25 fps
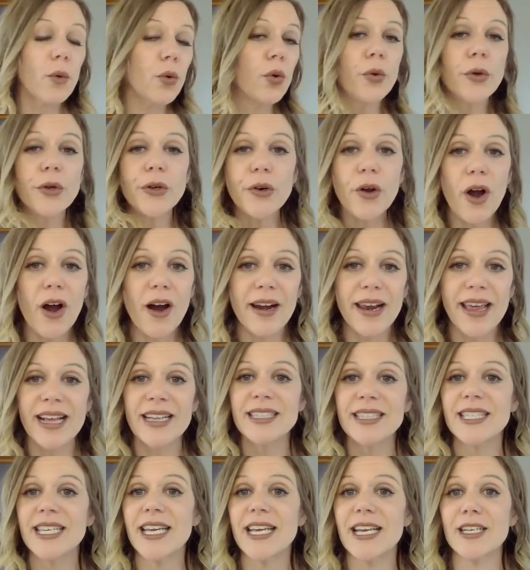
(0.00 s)
who your
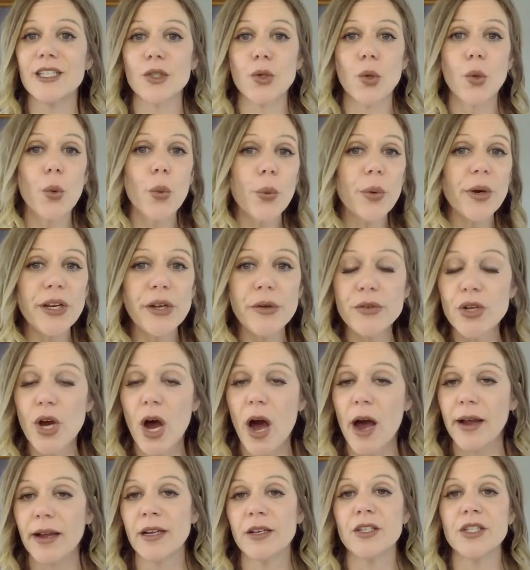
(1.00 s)
audience is, who are you
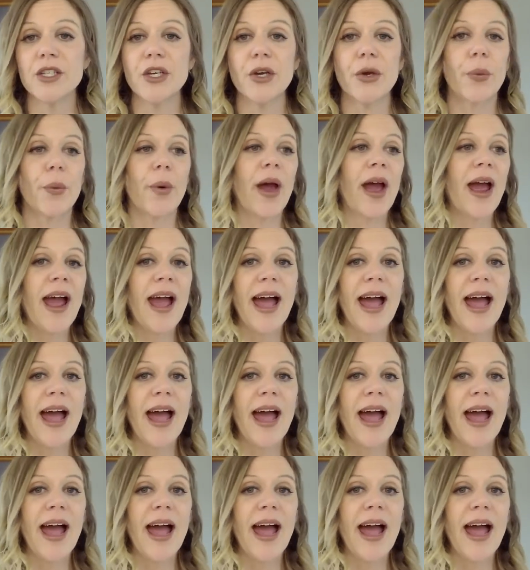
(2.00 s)
talking to,